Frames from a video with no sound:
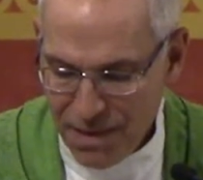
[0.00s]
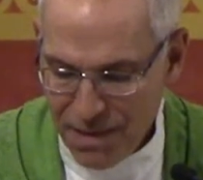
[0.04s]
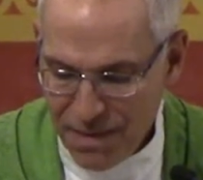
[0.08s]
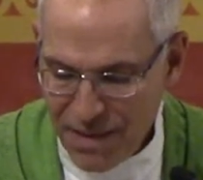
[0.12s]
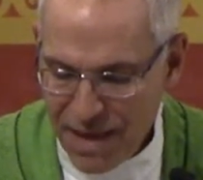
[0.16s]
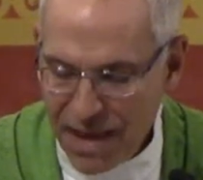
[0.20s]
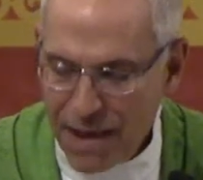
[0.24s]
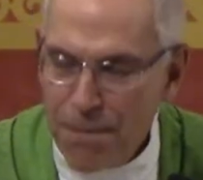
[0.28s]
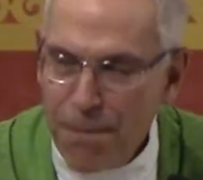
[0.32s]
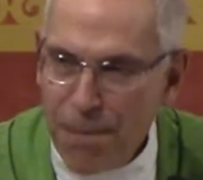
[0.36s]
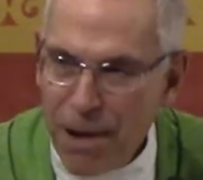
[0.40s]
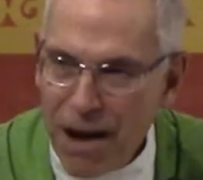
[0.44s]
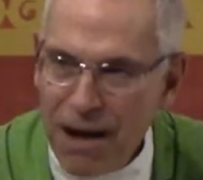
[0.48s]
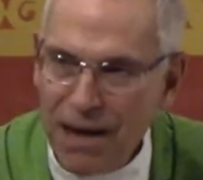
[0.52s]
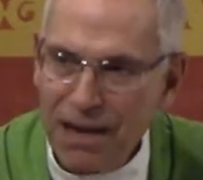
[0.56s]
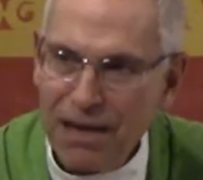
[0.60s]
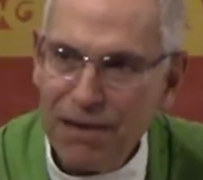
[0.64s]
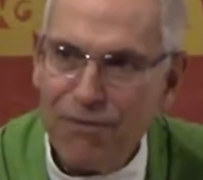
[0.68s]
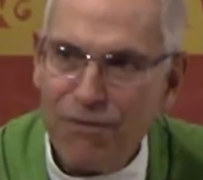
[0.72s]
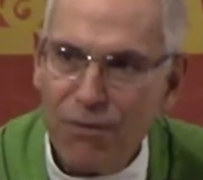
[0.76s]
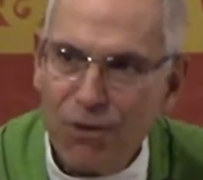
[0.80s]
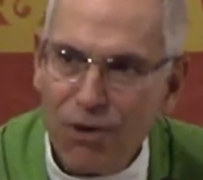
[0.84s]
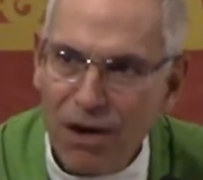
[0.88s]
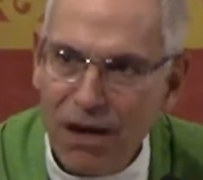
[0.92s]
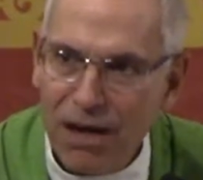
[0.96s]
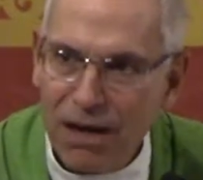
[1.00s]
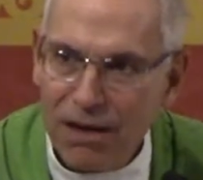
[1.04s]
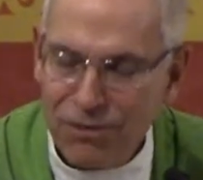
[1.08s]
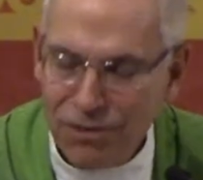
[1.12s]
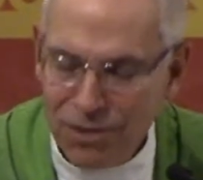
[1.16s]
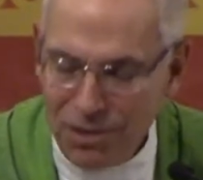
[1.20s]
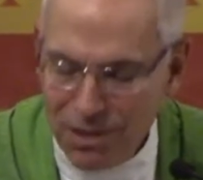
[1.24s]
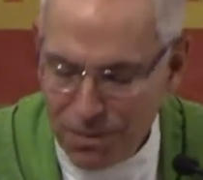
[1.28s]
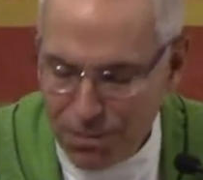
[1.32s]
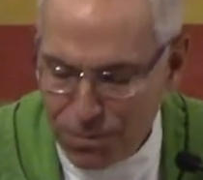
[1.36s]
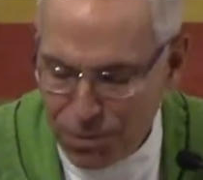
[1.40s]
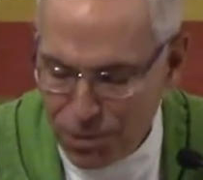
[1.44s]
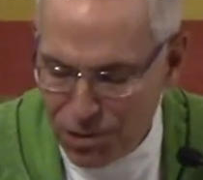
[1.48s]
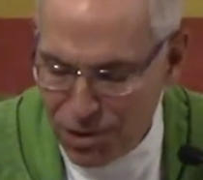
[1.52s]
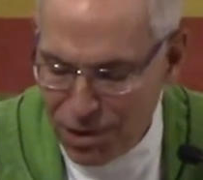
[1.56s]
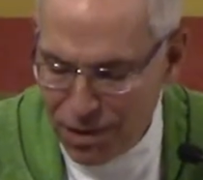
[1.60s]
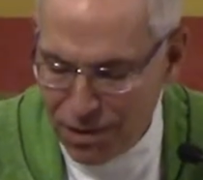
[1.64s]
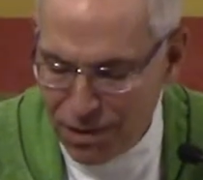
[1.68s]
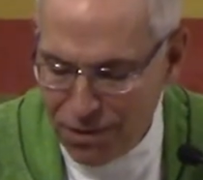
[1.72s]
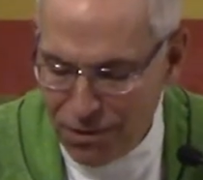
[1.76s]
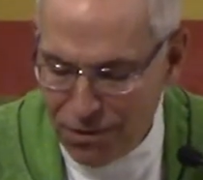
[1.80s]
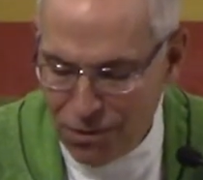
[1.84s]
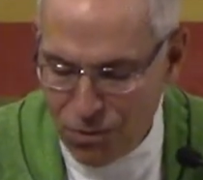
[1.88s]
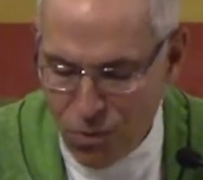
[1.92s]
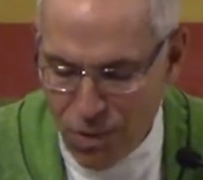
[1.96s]
They embody for us in a
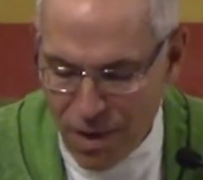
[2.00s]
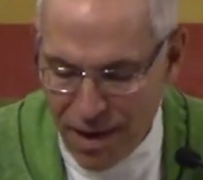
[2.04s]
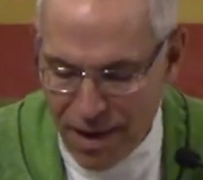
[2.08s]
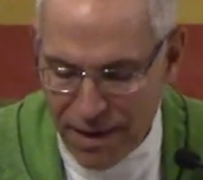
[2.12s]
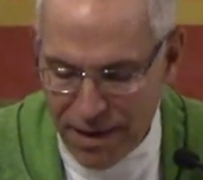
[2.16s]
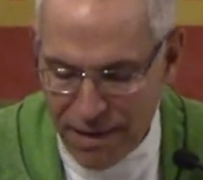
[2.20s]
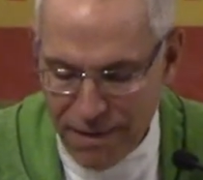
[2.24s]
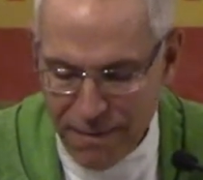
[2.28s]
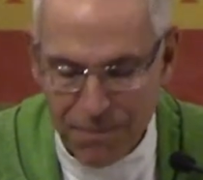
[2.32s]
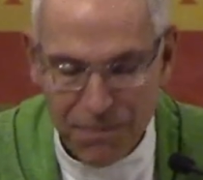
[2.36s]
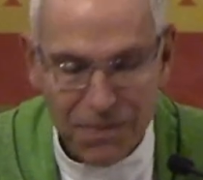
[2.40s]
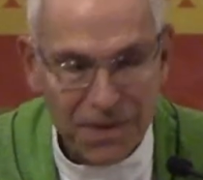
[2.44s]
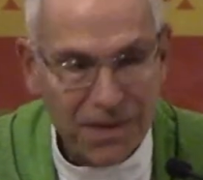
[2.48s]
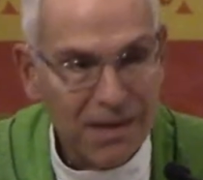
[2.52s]
particular way